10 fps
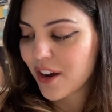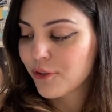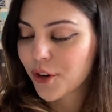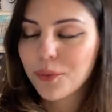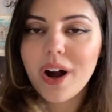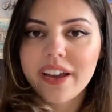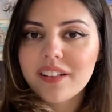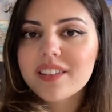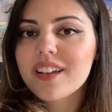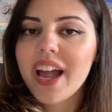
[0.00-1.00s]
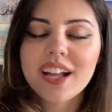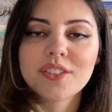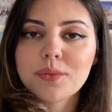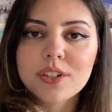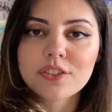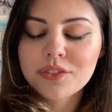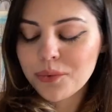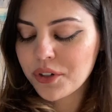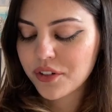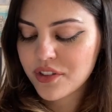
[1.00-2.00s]
for a while, so I had to rush to
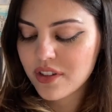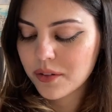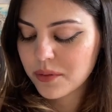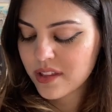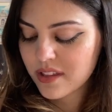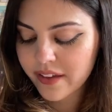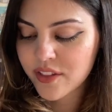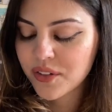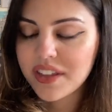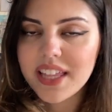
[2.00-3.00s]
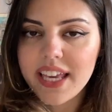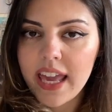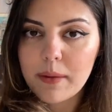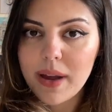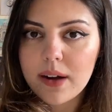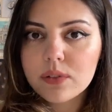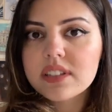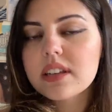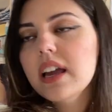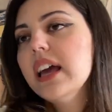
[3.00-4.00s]
Waterstones as soon as they came out.